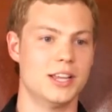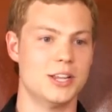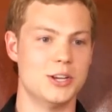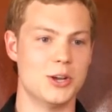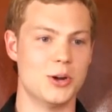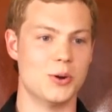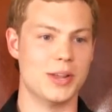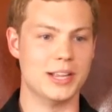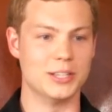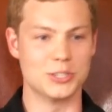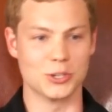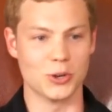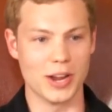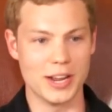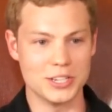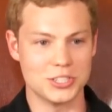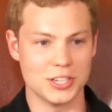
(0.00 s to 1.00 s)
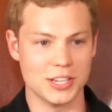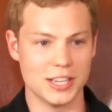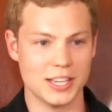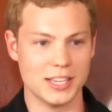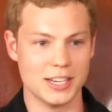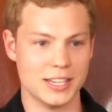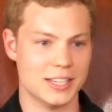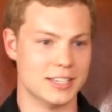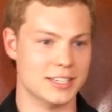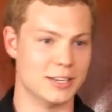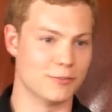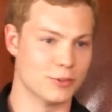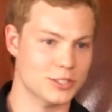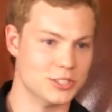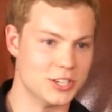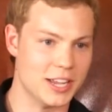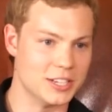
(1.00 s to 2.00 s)
you know, integration and
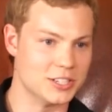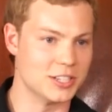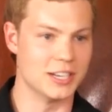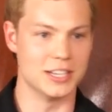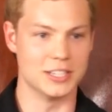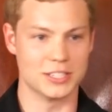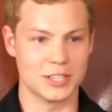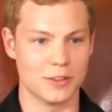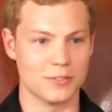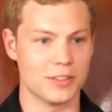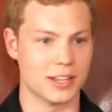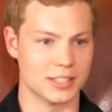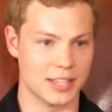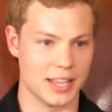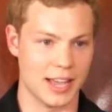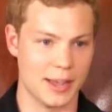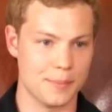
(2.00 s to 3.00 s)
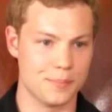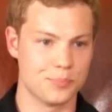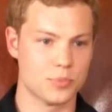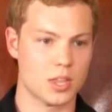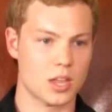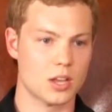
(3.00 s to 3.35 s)
differentiation and stuff like that.